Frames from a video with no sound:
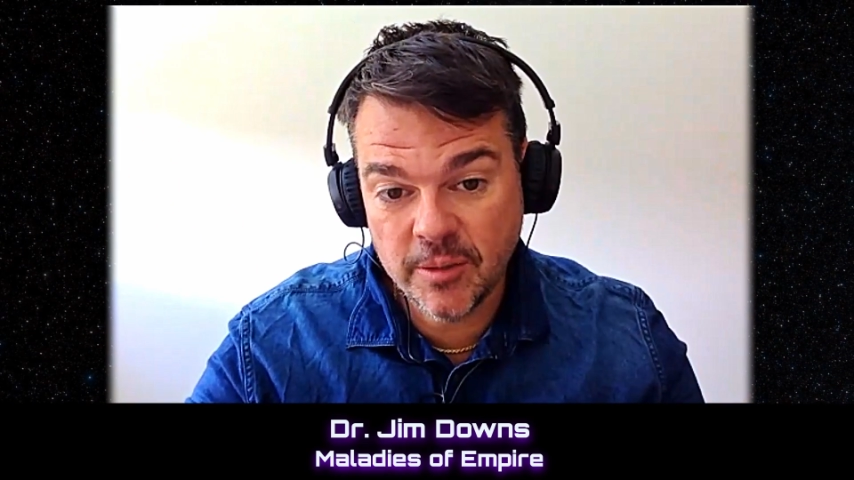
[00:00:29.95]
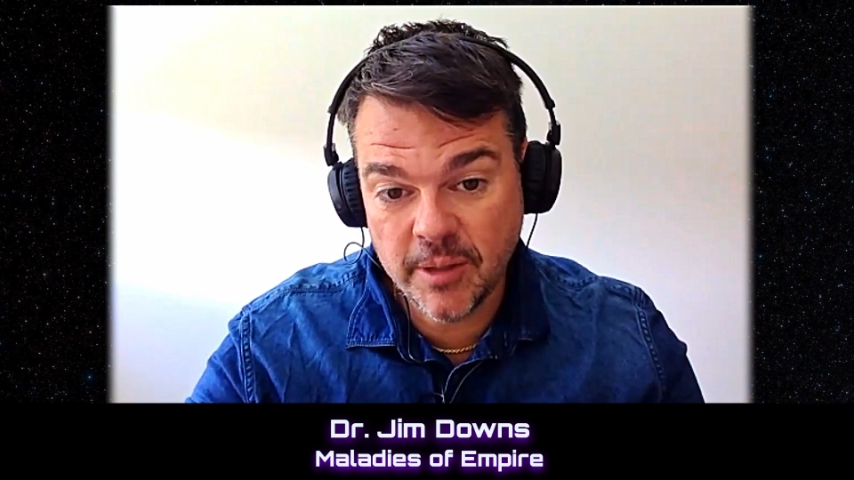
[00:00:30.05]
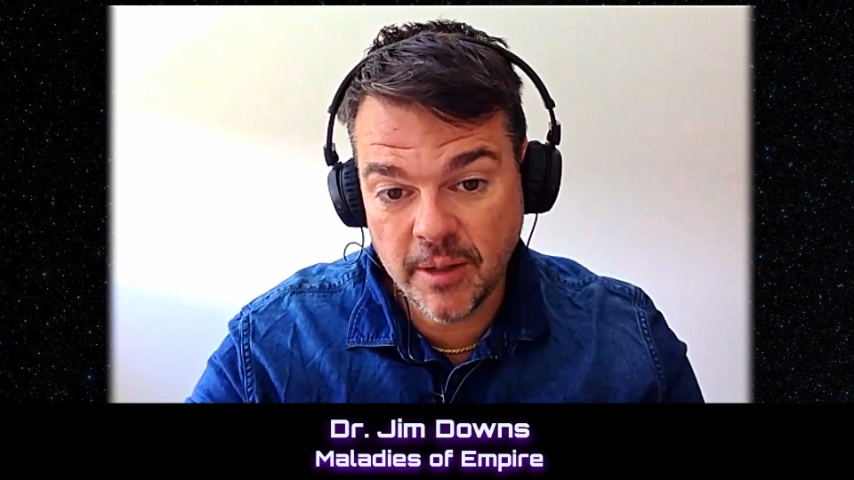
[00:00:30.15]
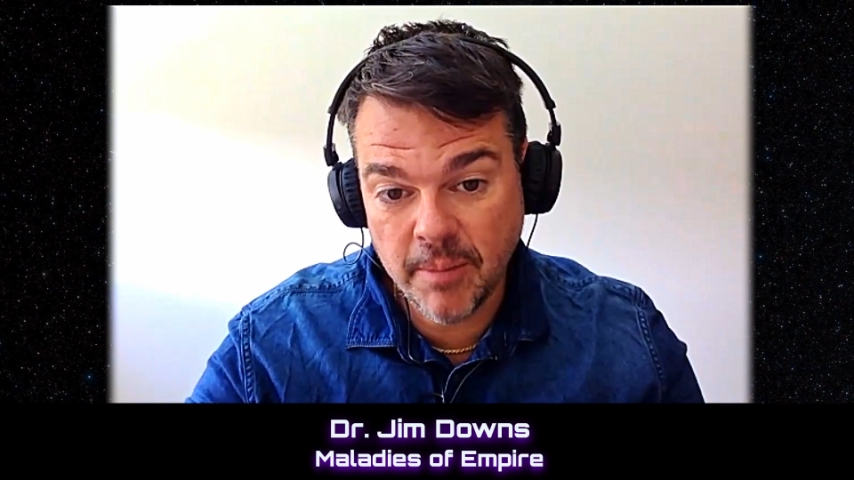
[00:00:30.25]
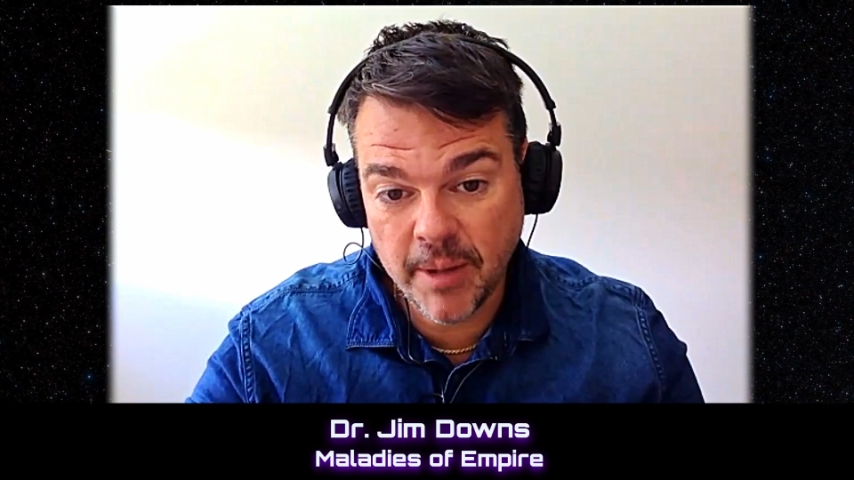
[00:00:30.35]

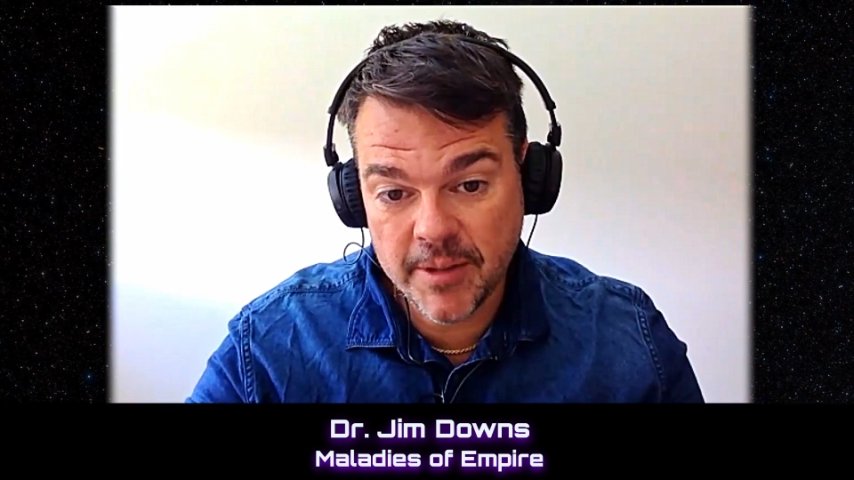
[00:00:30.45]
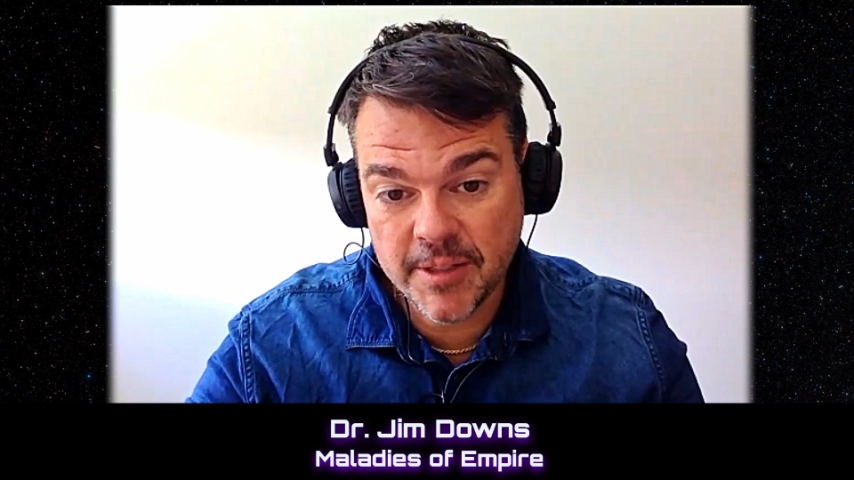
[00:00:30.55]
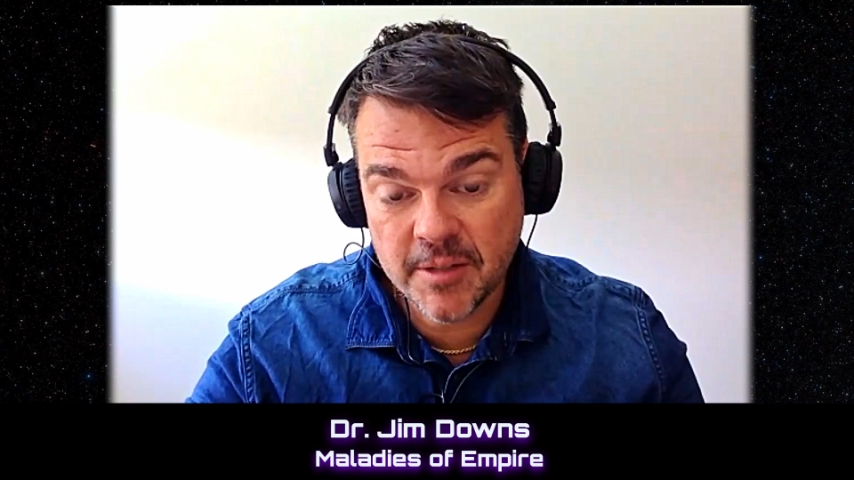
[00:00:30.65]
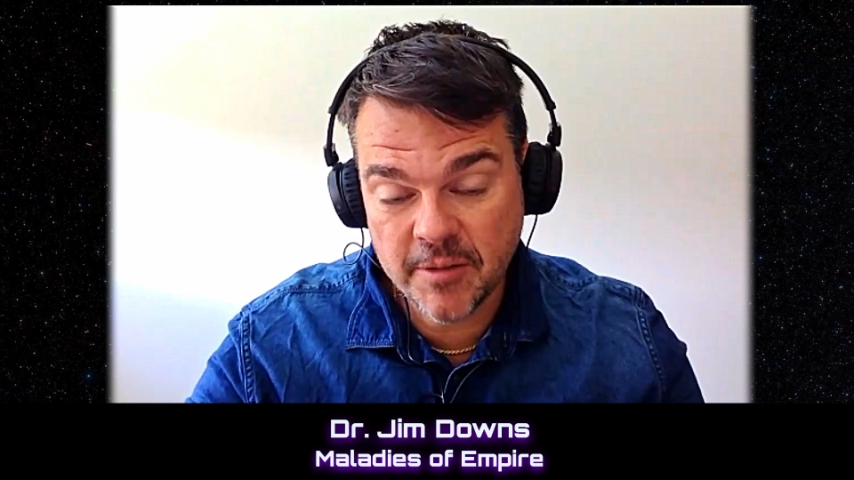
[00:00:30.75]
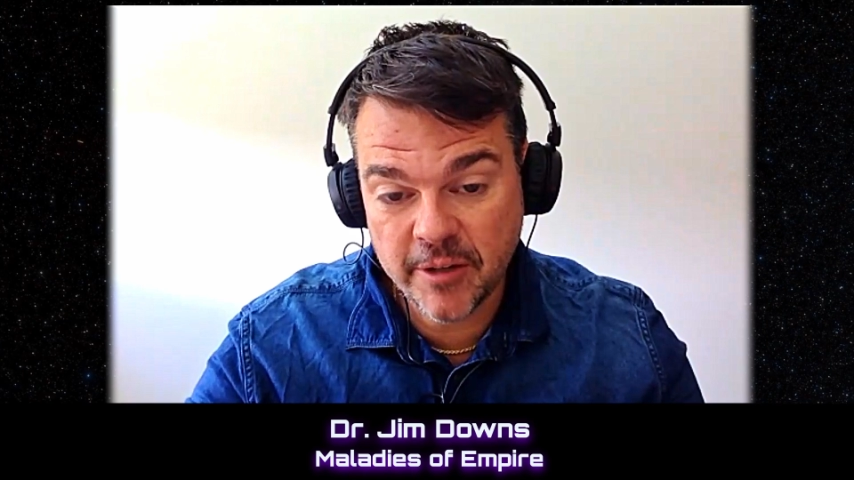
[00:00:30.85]
done by these
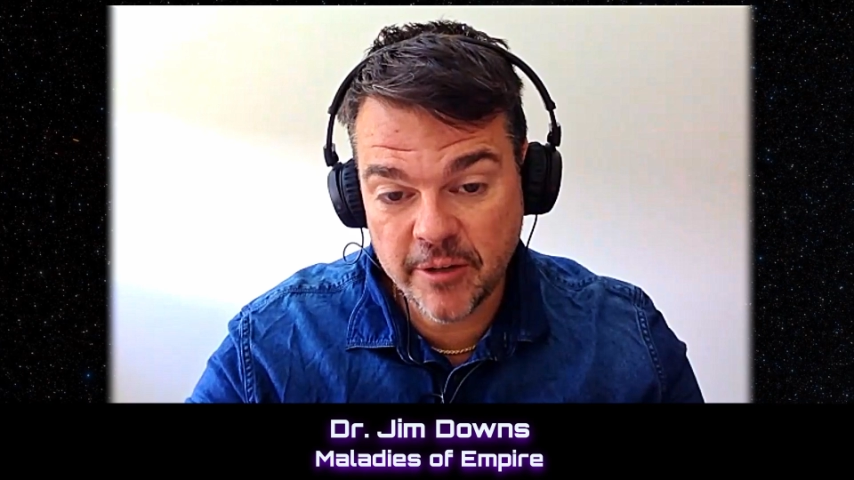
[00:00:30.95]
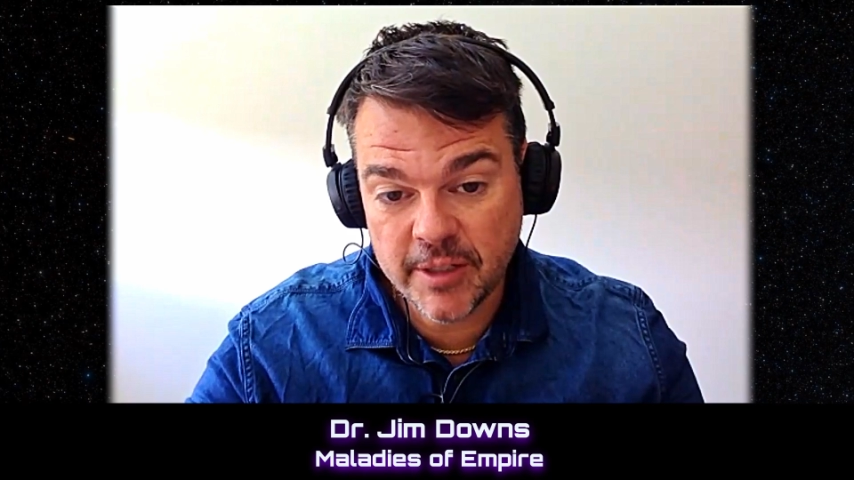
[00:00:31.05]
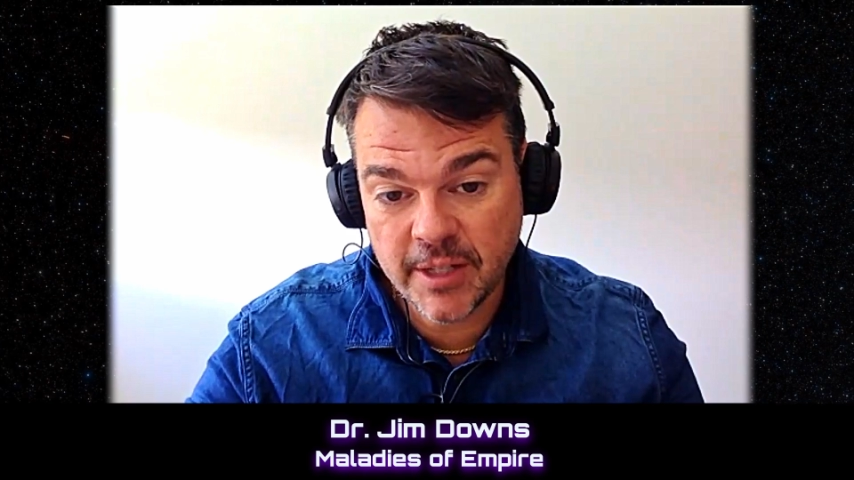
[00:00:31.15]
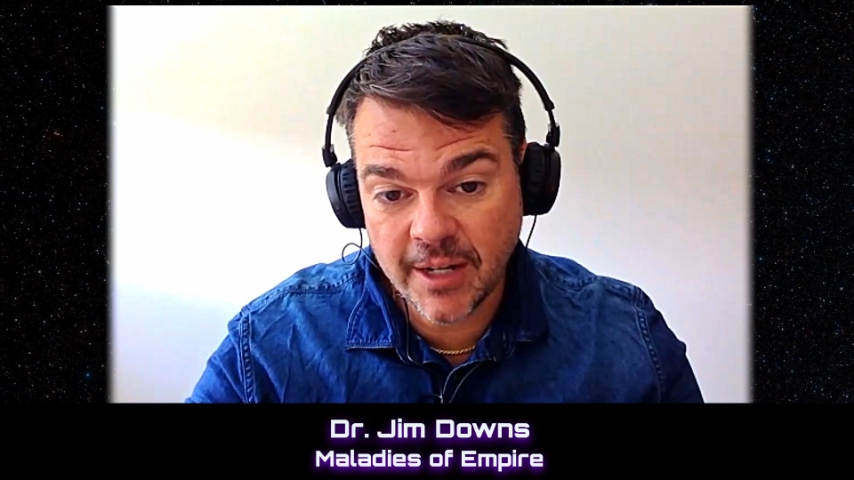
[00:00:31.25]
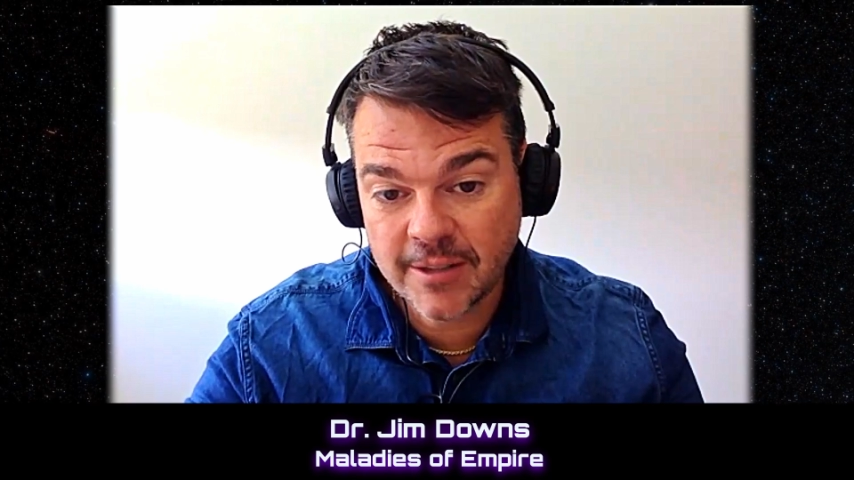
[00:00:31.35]
Confederate
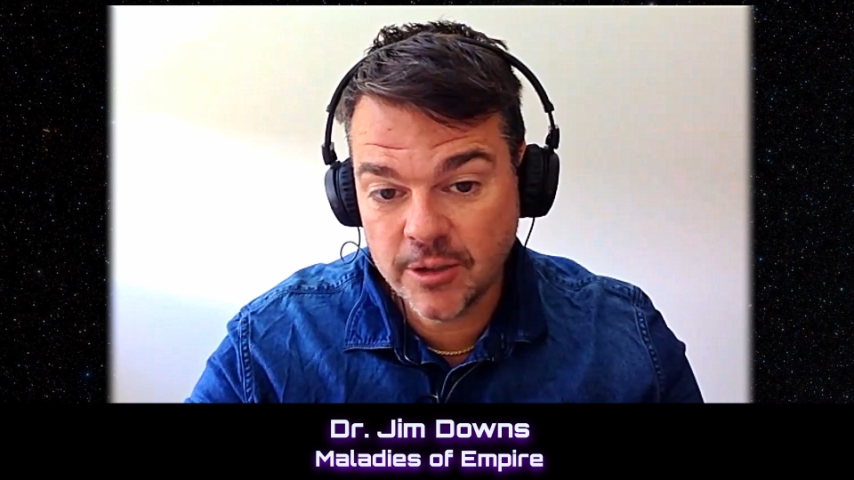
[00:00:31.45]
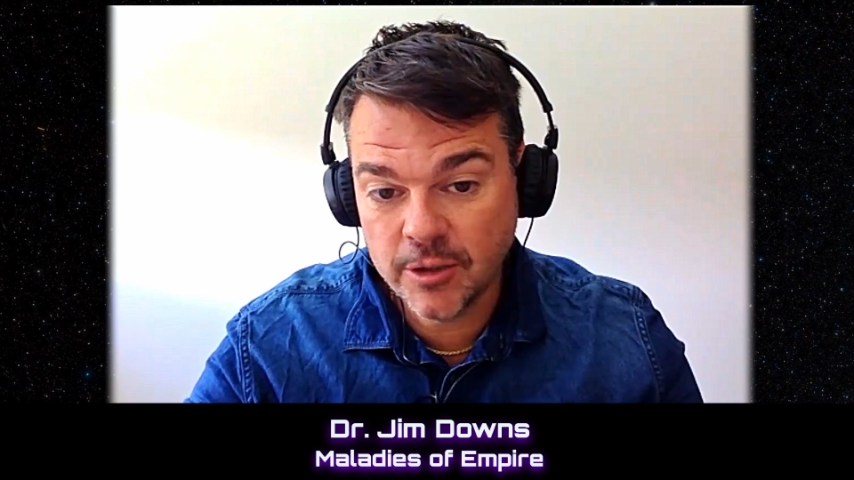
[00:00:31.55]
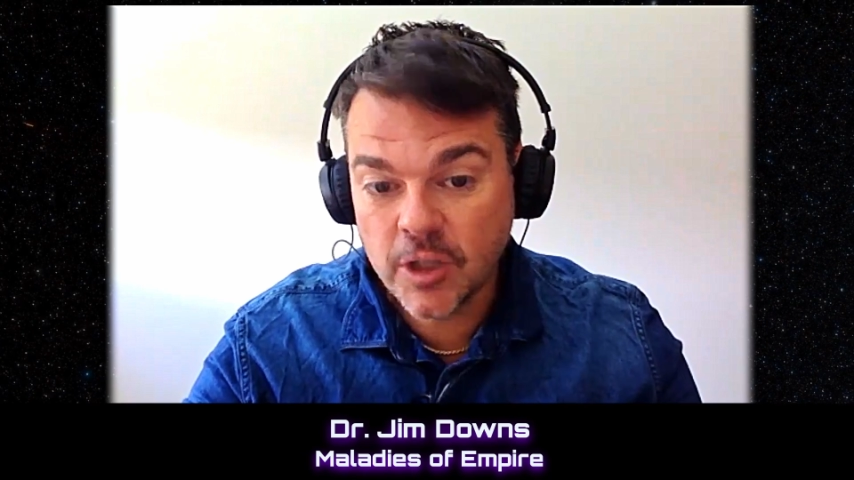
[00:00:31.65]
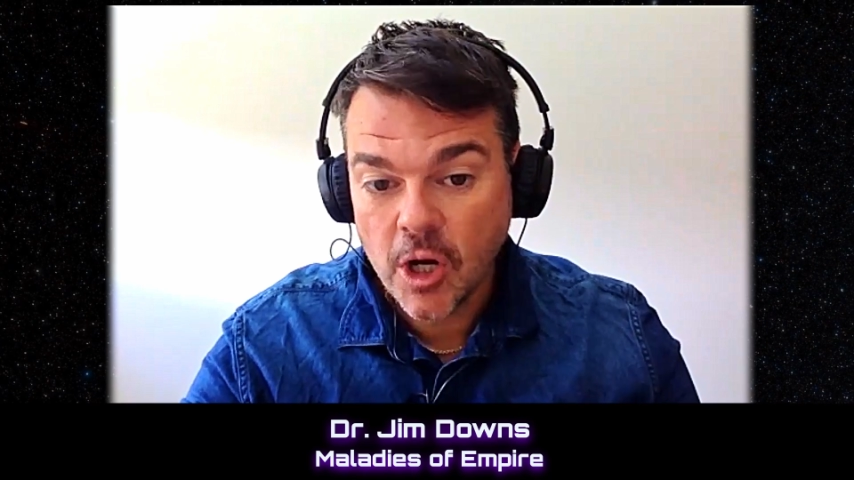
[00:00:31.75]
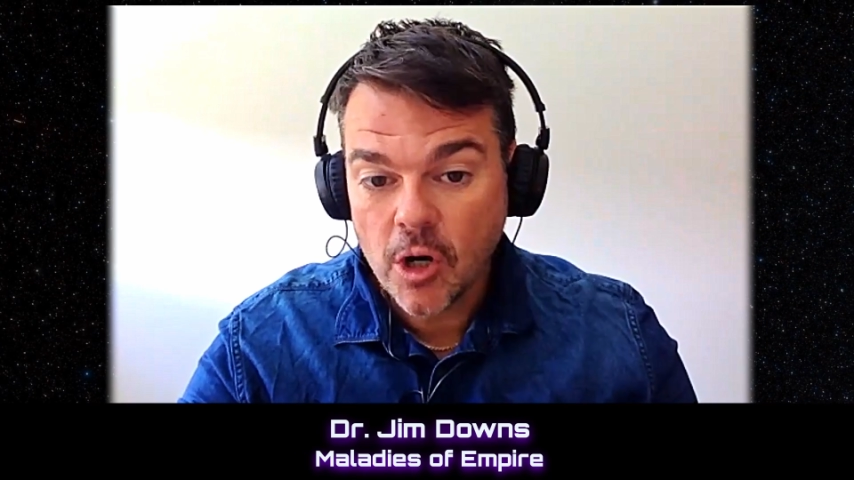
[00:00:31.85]
doctors